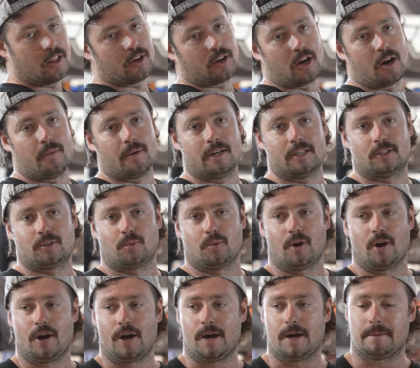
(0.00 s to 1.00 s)
of the comments
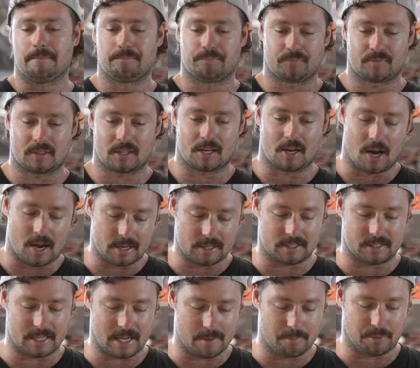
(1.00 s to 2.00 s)
were kind of
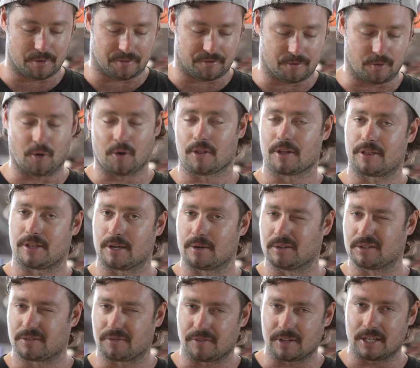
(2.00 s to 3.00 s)
said before the thing
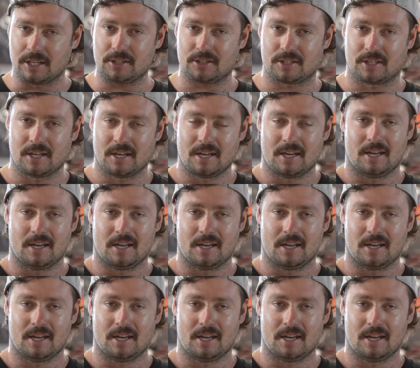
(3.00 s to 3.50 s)
was finished.